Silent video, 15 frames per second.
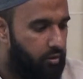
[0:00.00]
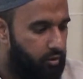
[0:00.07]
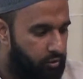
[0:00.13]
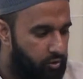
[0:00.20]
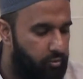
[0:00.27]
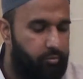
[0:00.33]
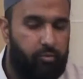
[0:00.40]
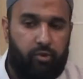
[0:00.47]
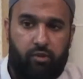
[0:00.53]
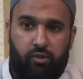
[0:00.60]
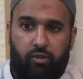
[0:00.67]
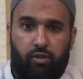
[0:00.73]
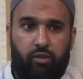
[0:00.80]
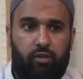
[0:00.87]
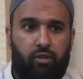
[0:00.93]
Ukum,
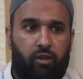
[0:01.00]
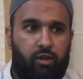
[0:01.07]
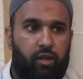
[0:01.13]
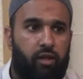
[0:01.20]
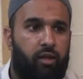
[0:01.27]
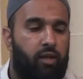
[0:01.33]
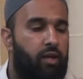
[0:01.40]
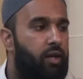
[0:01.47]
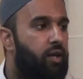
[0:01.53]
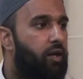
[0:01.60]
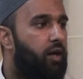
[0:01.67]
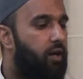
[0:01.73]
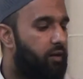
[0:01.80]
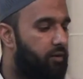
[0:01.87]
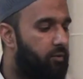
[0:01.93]
good. Okay.
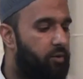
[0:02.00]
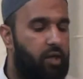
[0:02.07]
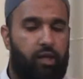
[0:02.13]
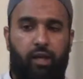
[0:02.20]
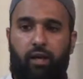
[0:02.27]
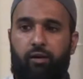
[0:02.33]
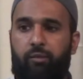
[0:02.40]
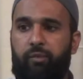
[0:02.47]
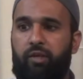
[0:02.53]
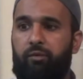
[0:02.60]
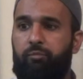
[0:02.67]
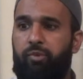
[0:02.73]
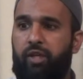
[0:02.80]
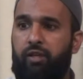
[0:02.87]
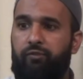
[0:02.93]
Now I'm going
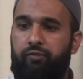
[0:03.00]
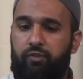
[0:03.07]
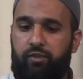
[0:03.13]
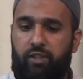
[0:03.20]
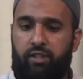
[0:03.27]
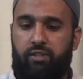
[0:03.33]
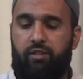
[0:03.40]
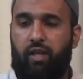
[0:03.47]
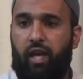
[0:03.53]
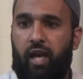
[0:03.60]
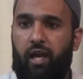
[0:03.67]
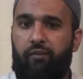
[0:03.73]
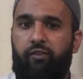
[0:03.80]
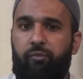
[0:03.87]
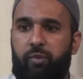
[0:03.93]
to break for just
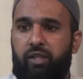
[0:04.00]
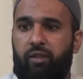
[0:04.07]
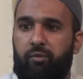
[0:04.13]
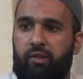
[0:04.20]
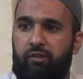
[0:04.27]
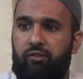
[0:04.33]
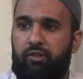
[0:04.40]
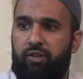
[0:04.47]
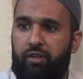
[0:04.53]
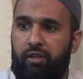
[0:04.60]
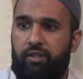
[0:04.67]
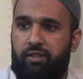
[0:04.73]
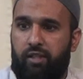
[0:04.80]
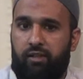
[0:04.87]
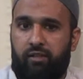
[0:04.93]
half a minute. I'll give you
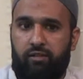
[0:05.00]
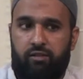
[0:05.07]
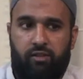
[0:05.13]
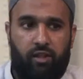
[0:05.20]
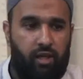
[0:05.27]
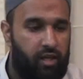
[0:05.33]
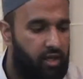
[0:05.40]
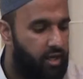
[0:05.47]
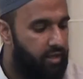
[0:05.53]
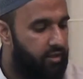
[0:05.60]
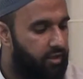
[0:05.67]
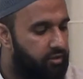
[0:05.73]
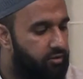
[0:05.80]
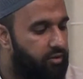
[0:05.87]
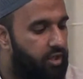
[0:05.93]
30 seconds. I'd
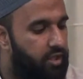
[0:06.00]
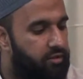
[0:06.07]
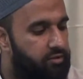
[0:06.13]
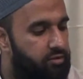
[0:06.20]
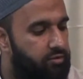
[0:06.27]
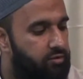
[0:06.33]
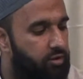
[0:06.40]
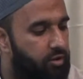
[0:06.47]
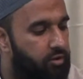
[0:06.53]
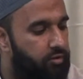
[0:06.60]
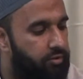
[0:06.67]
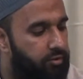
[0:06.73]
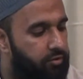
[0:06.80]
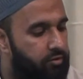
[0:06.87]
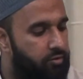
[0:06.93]
like you guys to go
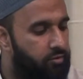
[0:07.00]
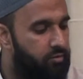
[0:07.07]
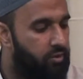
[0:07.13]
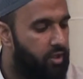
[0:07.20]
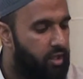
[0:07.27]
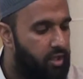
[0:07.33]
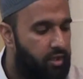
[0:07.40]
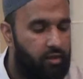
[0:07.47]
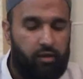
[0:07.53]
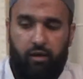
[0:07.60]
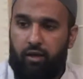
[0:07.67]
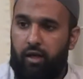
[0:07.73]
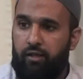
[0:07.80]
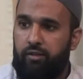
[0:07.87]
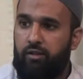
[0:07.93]
through,
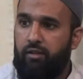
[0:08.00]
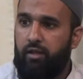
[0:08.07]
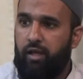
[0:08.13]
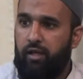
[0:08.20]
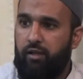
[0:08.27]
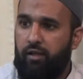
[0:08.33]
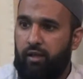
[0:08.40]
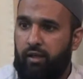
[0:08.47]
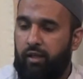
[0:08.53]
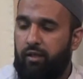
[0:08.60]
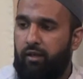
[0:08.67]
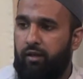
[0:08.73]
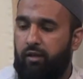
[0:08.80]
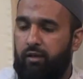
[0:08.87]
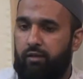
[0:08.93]
underline
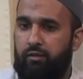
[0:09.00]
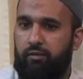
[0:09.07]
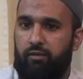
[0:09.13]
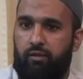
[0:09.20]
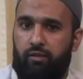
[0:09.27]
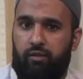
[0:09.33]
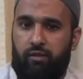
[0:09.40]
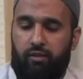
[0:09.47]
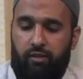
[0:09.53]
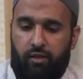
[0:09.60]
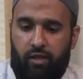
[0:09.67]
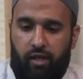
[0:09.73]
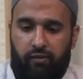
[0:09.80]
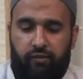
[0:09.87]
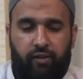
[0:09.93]
again.
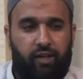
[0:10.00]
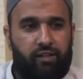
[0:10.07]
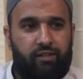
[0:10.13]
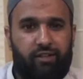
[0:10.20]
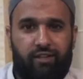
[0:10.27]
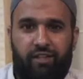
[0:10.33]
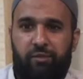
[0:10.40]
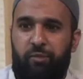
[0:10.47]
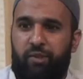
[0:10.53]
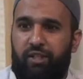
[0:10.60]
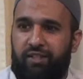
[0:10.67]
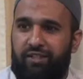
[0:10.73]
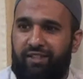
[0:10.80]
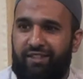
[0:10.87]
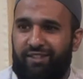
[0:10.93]
I forgot the email
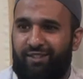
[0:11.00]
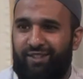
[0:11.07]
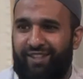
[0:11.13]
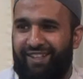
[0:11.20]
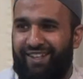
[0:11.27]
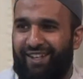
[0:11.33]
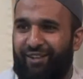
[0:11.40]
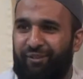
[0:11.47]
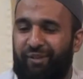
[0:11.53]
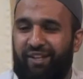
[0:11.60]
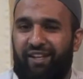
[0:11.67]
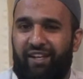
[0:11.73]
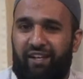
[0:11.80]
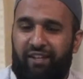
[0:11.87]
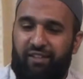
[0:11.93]
I sent yesterday now, but
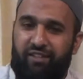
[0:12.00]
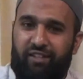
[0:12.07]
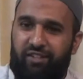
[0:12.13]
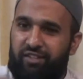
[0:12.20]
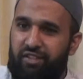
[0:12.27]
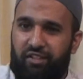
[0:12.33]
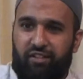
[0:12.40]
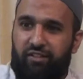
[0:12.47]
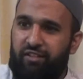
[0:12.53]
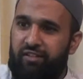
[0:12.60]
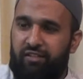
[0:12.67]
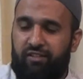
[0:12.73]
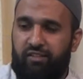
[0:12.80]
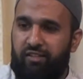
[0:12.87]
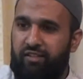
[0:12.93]
the
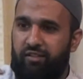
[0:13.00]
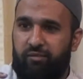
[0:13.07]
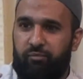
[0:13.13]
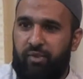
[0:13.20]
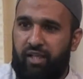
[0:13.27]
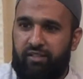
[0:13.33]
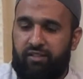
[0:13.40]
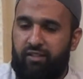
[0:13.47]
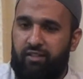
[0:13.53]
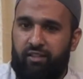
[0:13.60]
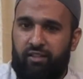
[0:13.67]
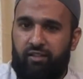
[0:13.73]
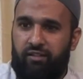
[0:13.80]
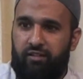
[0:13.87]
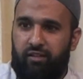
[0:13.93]
circle, the
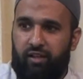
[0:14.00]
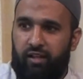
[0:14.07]
masculine,